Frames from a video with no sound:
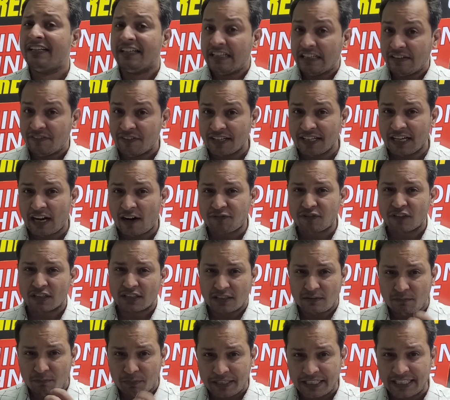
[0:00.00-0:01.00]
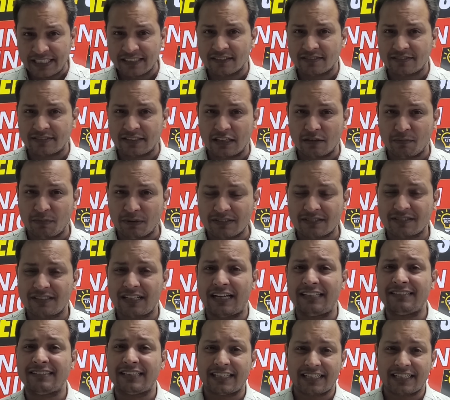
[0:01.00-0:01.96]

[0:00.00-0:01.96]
Even after completing the syllabus, guys,